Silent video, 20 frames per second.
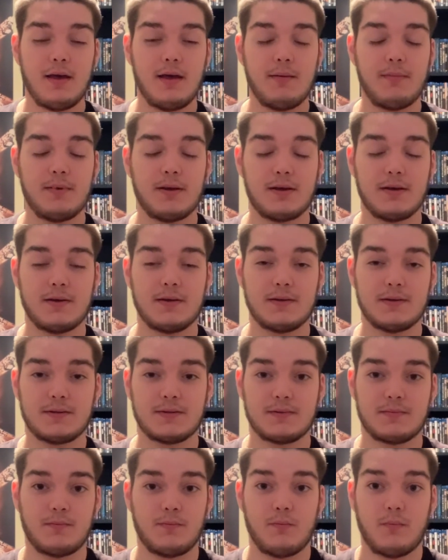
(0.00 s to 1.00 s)

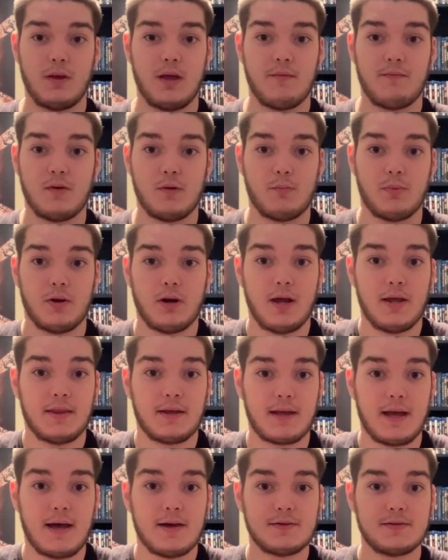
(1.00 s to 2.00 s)
because if you put on the
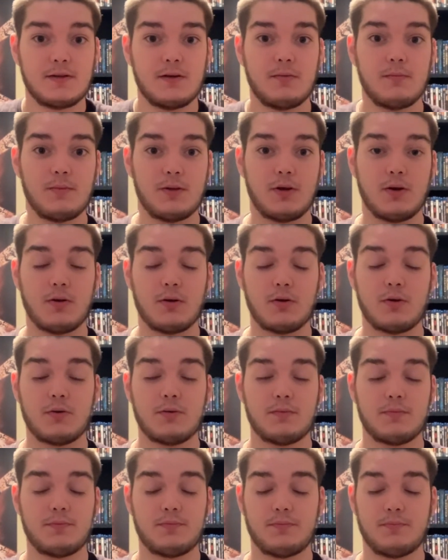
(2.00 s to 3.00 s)
costume,
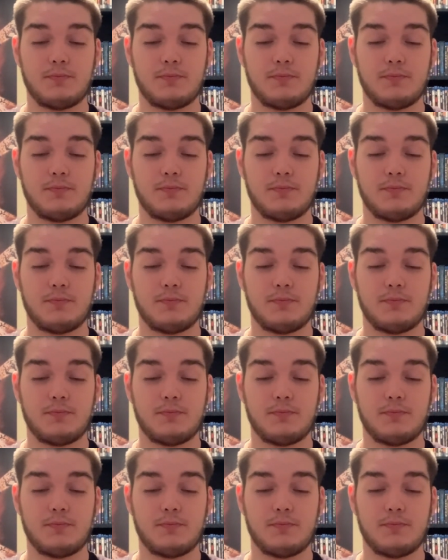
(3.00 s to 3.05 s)
you're